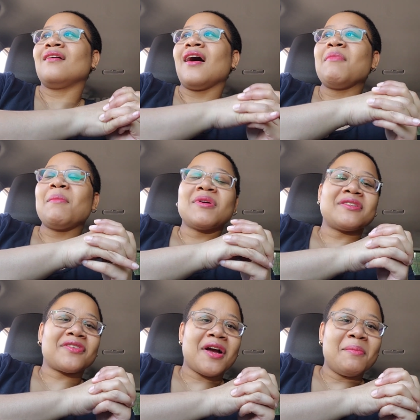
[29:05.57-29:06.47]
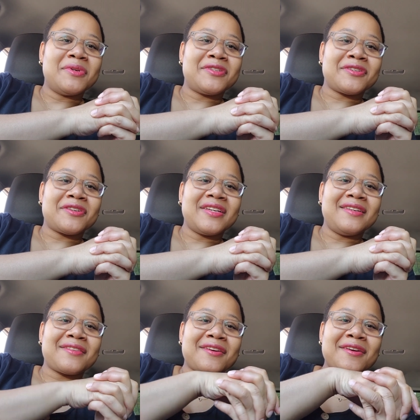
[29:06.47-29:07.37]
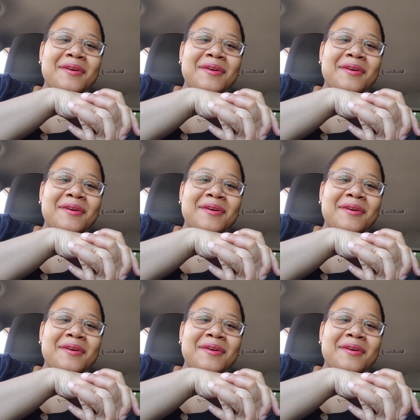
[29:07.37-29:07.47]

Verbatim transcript: I'm not much of a commenter either,